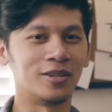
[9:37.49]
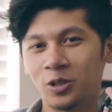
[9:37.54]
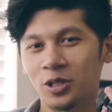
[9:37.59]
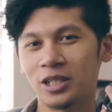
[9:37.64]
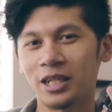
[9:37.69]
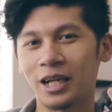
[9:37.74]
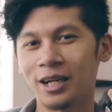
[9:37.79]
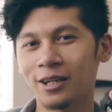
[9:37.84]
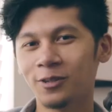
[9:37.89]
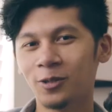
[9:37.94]
You
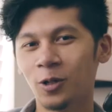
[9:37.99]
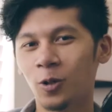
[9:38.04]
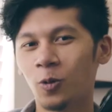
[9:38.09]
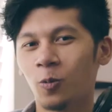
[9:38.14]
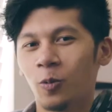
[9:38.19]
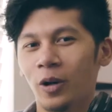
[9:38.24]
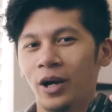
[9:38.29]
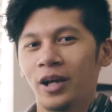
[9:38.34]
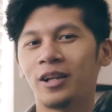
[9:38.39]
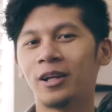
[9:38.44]
just gotta know
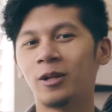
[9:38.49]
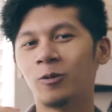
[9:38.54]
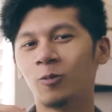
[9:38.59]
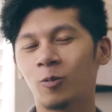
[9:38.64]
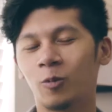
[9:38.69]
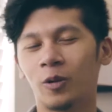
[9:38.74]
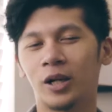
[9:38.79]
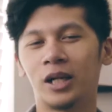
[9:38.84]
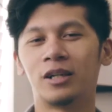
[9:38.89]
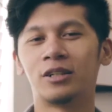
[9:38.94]
when
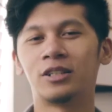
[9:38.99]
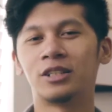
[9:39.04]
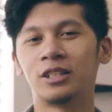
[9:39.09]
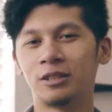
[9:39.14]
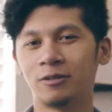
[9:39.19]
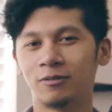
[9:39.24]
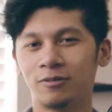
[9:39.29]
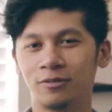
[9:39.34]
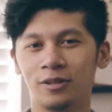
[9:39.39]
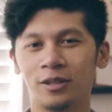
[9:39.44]
and where
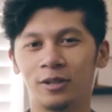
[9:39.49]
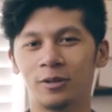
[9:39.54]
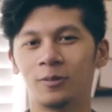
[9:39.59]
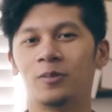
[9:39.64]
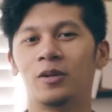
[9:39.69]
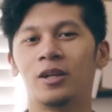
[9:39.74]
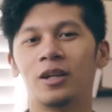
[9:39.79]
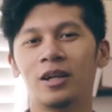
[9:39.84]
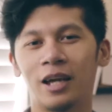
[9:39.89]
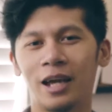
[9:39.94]
to
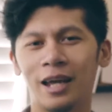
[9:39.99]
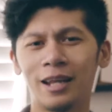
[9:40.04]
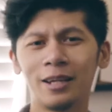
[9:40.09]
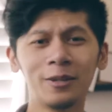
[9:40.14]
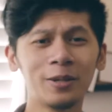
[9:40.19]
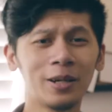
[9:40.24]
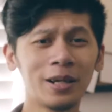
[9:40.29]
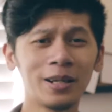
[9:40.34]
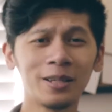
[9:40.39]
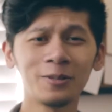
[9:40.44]
film,
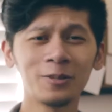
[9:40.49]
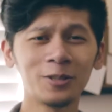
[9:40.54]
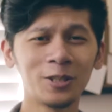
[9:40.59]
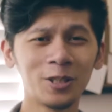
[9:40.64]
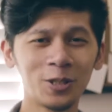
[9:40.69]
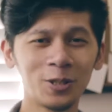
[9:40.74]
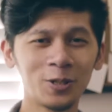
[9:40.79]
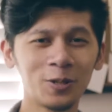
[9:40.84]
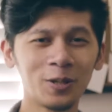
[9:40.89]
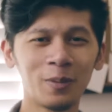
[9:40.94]
and you gotta
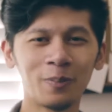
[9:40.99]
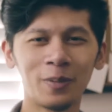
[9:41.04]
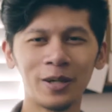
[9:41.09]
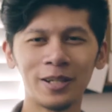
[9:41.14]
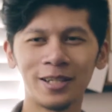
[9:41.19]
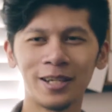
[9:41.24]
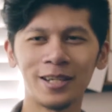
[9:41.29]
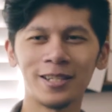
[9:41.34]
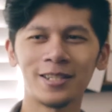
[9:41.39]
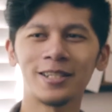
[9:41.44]
just do that by
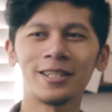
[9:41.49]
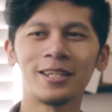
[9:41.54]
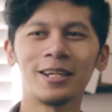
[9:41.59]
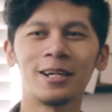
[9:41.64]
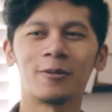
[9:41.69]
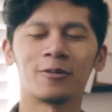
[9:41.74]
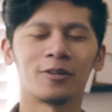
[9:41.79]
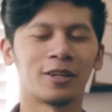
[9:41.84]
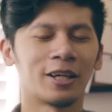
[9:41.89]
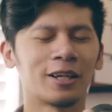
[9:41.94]
testing out.